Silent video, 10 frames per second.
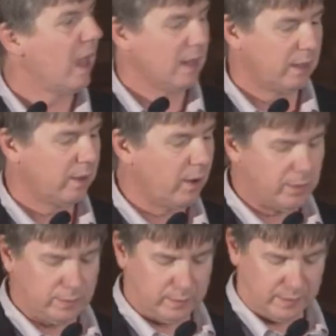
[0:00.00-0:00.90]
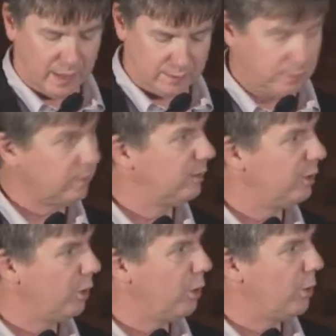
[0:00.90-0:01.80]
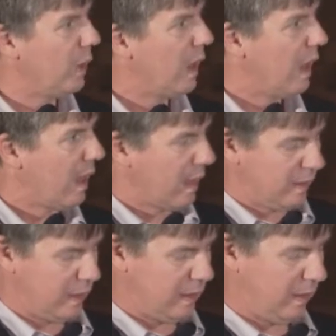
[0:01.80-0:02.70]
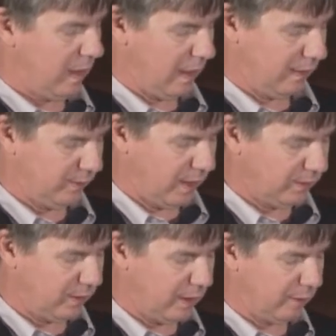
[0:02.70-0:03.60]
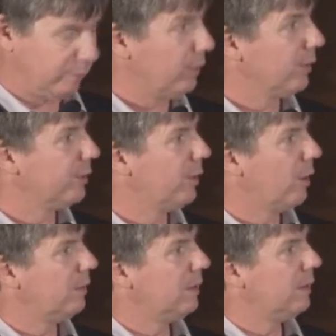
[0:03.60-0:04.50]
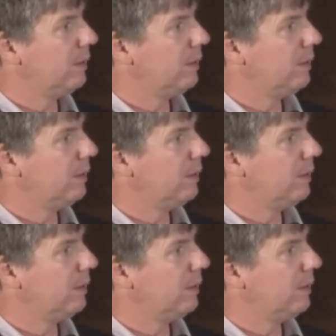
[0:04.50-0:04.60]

And I call your attention to the extinction interval shown